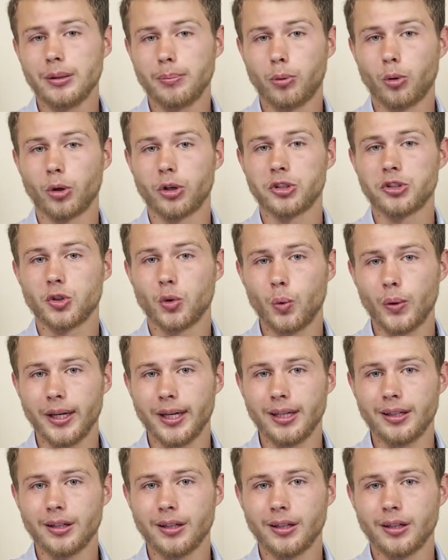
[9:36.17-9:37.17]
Porter's
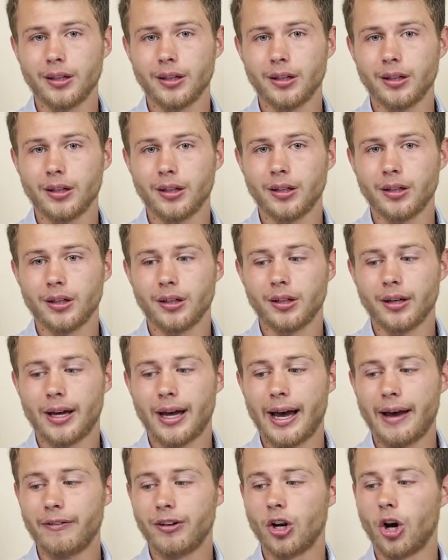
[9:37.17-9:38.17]
tweet,
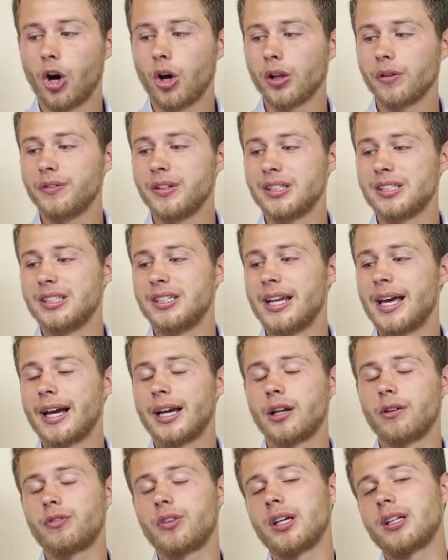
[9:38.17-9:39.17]
having all of these
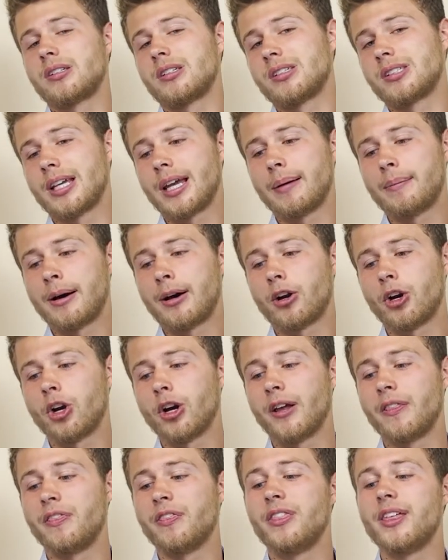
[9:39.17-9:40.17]
negative things to say about her.
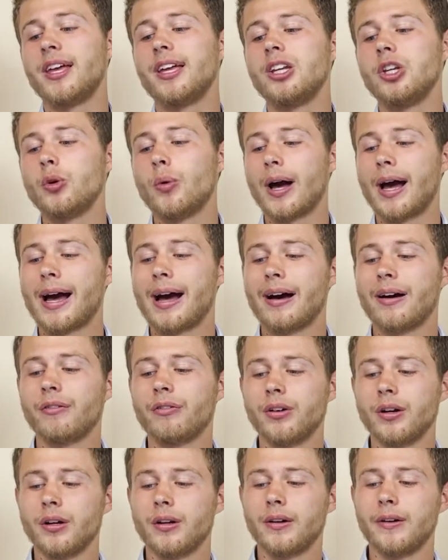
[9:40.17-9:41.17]
And then you have
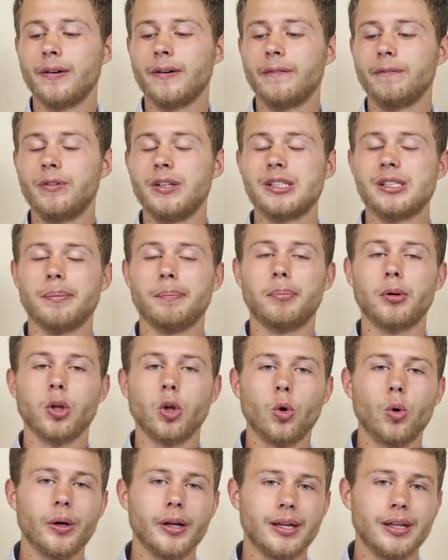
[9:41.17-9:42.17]
these
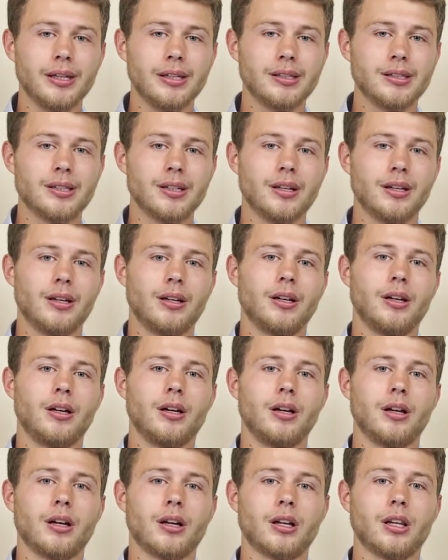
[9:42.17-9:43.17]
employees
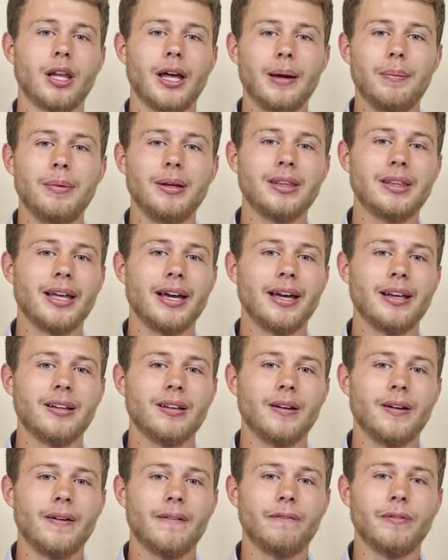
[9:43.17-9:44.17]
claiming that
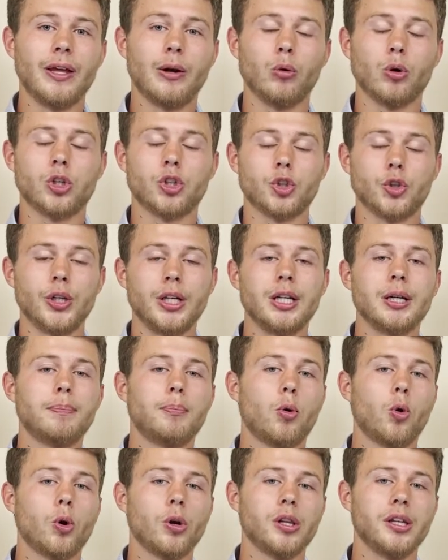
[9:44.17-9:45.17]
they were treated
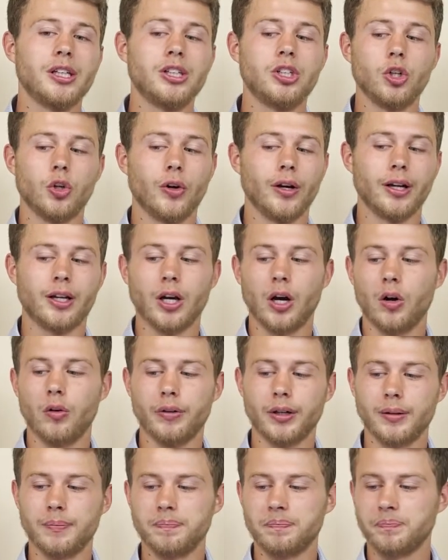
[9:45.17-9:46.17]
poorly during
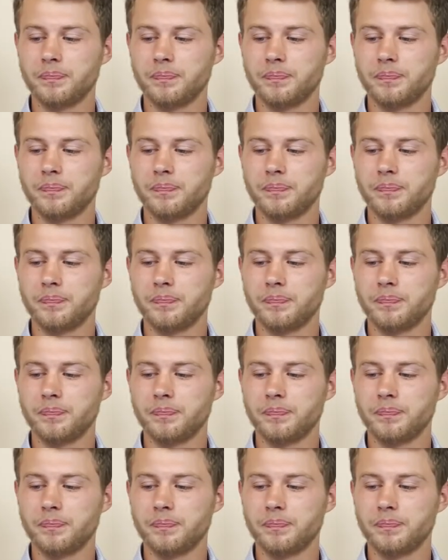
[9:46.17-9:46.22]
COVID.